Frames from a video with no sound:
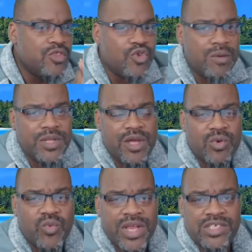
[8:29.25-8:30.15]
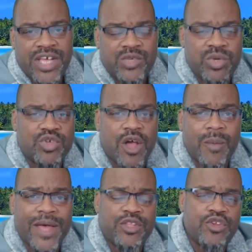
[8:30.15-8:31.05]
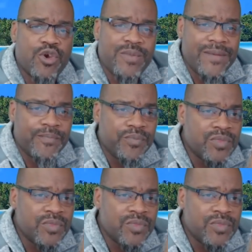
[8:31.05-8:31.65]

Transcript: Normally on Wednesdays, we talk about the Derby,